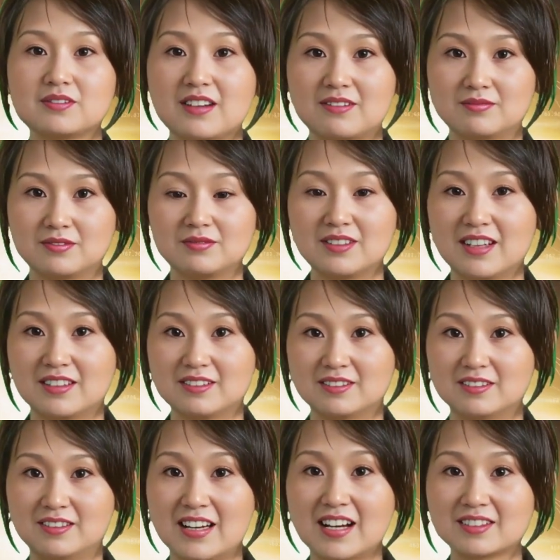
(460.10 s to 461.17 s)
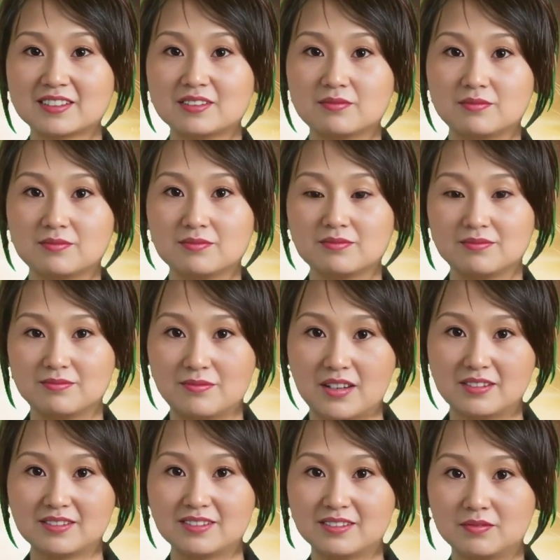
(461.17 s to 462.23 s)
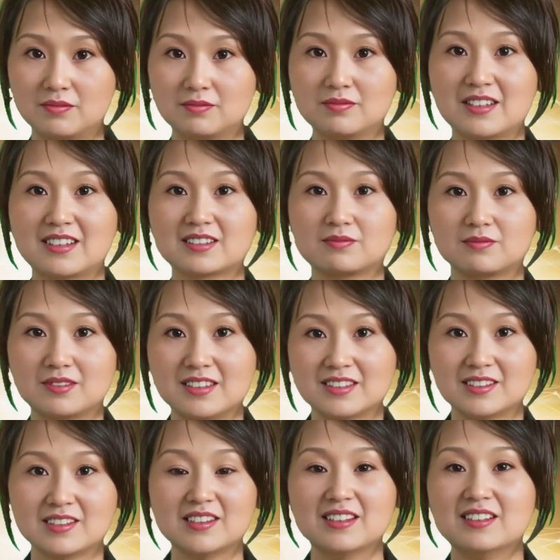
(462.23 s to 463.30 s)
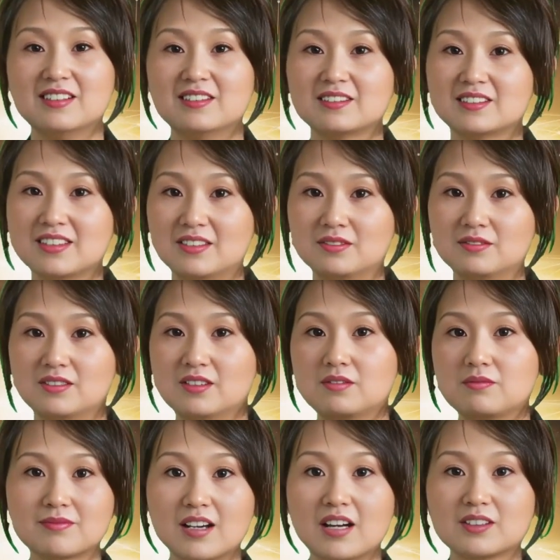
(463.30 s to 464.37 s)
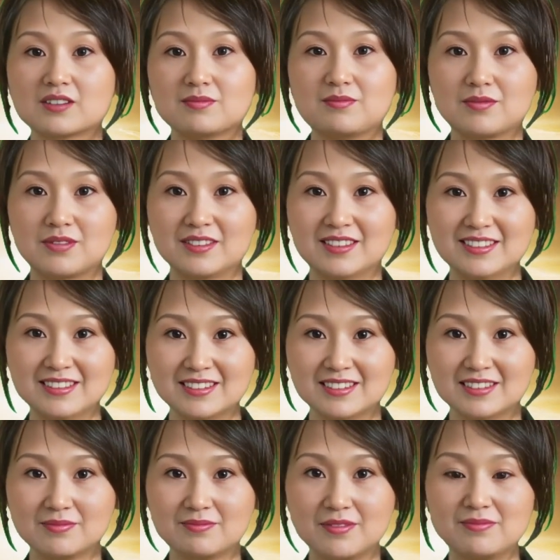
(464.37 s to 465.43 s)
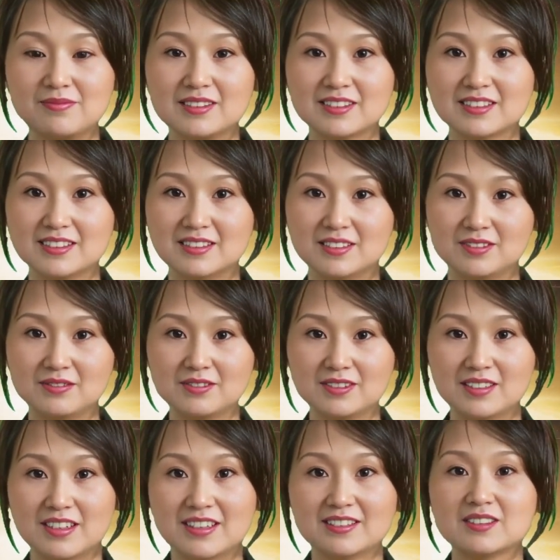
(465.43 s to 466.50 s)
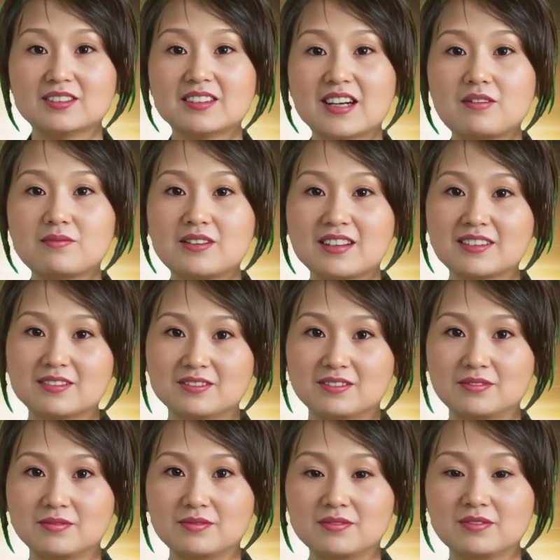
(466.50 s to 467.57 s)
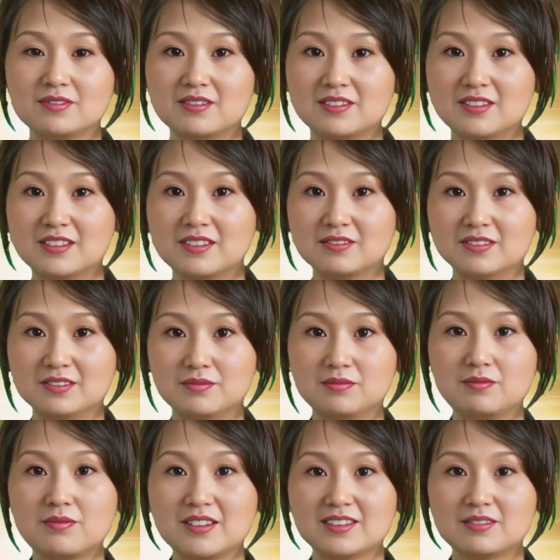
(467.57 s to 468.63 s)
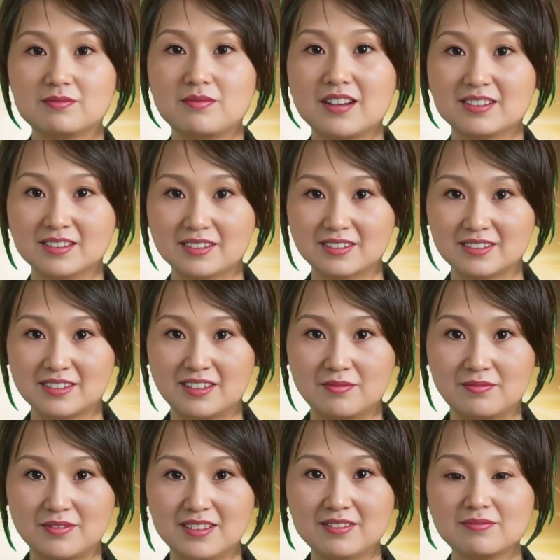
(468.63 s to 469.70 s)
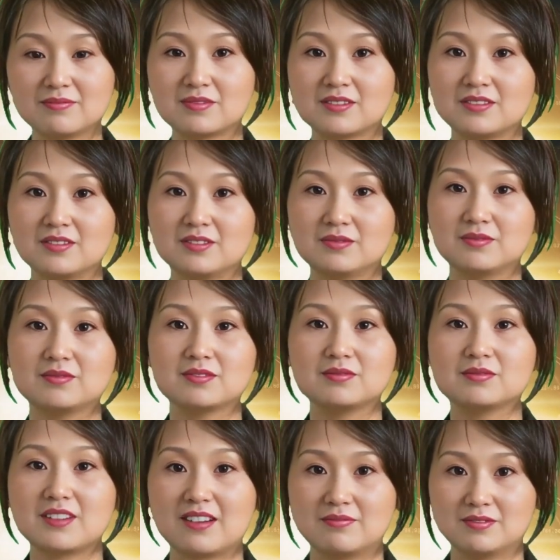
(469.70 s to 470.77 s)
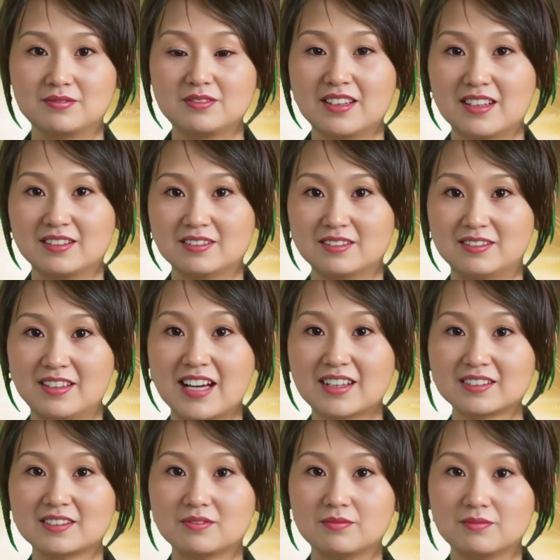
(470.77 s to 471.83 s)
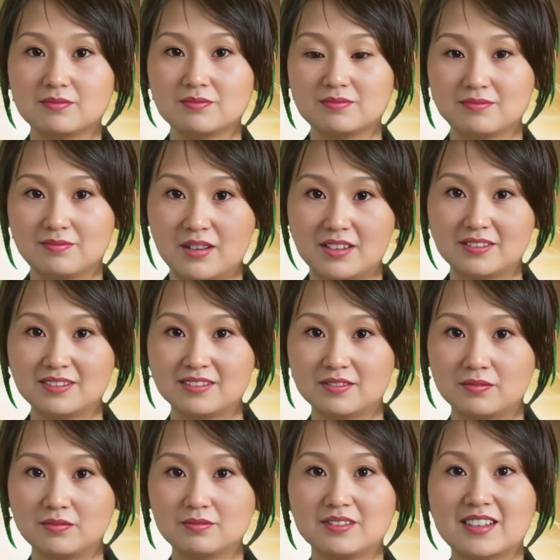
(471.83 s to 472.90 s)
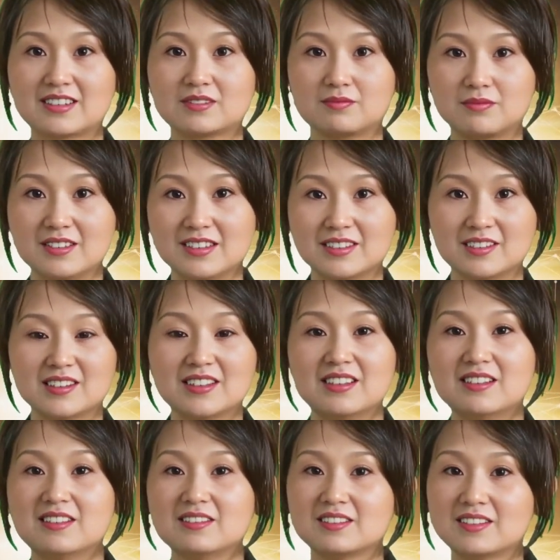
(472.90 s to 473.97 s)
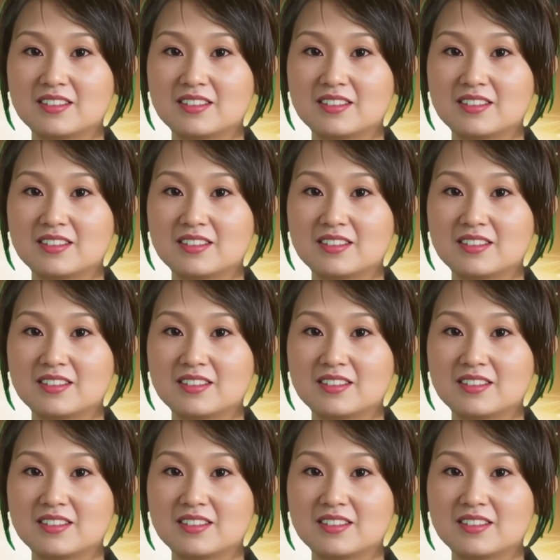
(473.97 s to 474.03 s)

After several months of negotiations, South Korea agreed to increase the amount, but not to the extent demanded by Trump. Currently, there are 28,000 soldiers stationed in South Korea by the United States.